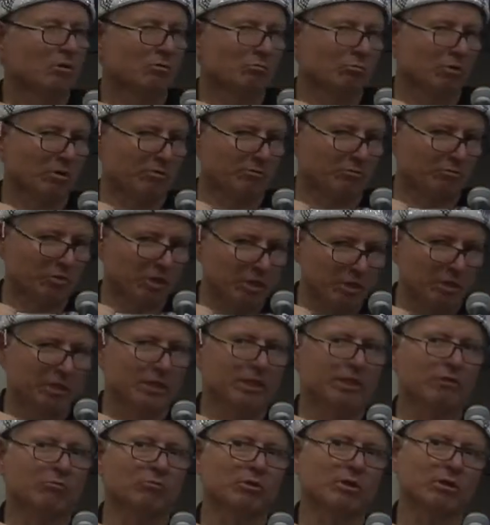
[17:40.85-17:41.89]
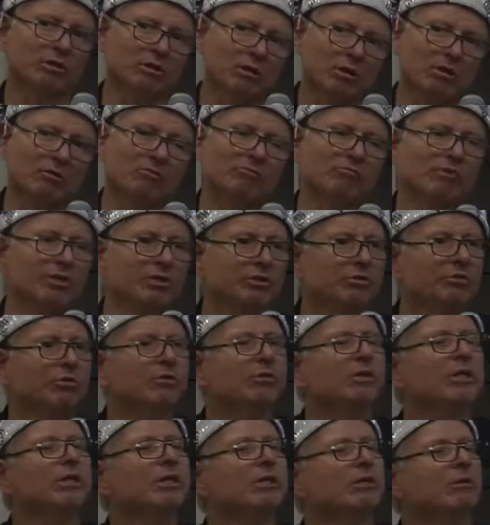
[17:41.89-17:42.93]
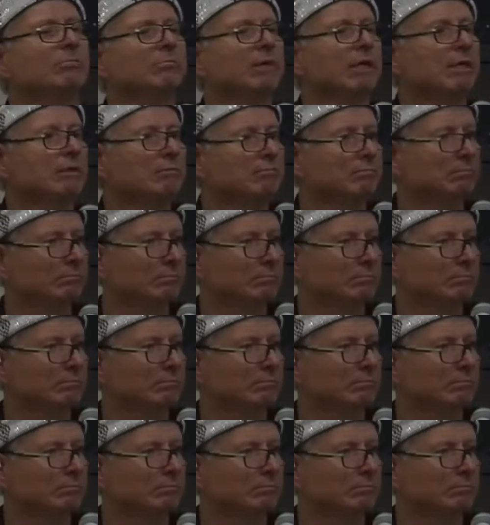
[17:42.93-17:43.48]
with feeling, with love, and you could heal me.